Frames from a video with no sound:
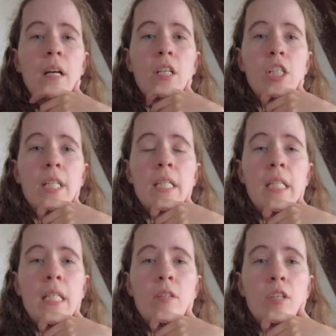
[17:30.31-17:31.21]
She can
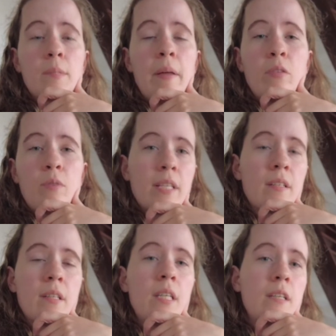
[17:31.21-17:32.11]
either spend the rest
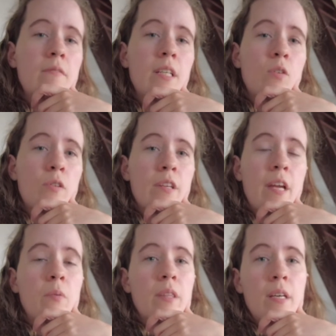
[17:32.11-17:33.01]
of the evening or the
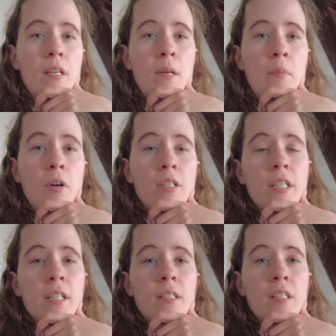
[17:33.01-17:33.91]
night with him, or
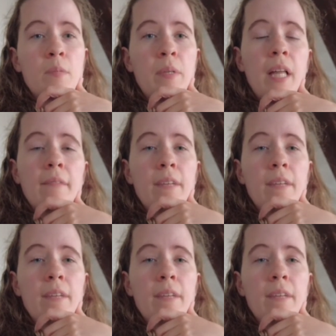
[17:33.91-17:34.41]
she can just be like,